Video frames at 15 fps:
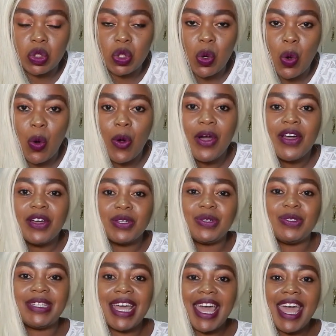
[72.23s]
So
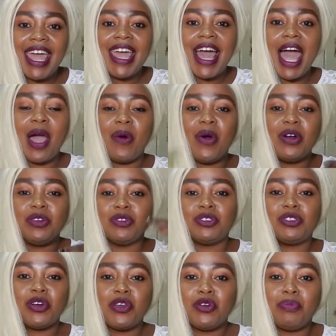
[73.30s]
today I want
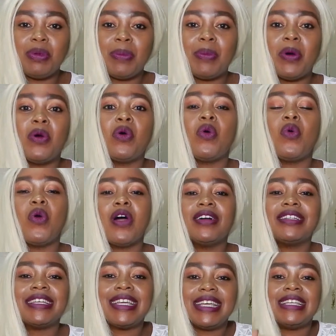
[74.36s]
to show you people
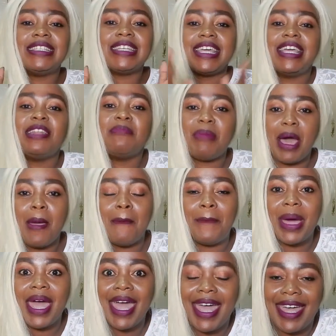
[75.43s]
what is in my
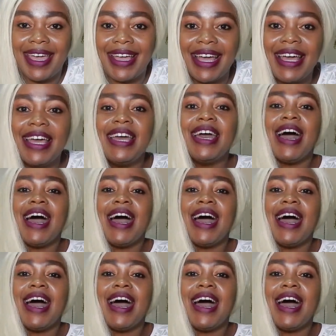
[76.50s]
bag.